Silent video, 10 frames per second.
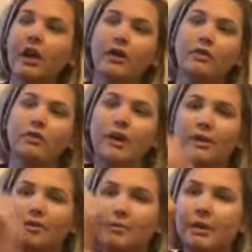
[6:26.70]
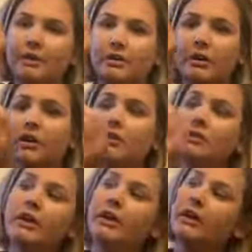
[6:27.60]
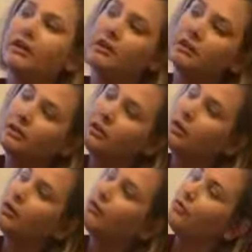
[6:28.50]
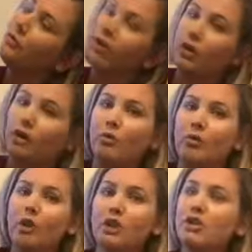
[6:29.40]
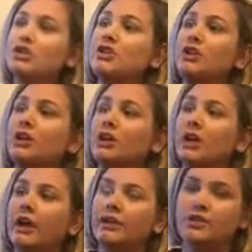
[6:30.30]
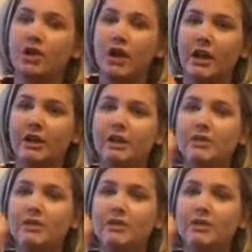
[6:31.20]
And you have a button right here for wash and dry.